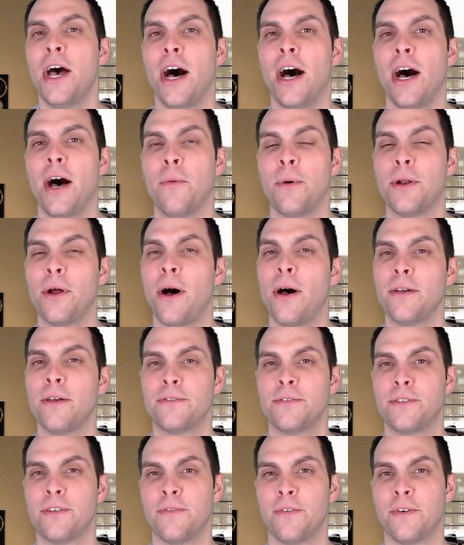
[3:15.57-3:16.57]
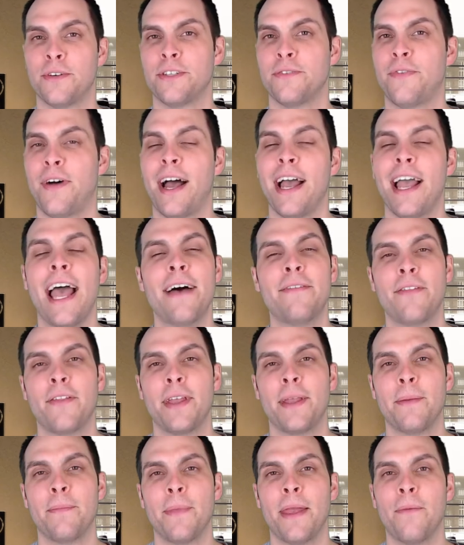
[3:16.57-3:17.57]
uh, would also diversify
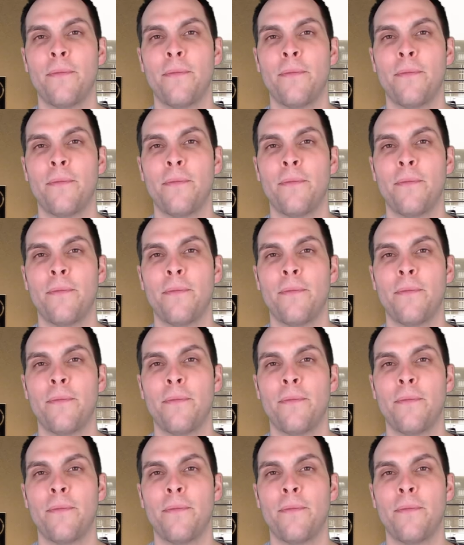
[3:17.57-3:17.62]
heavily.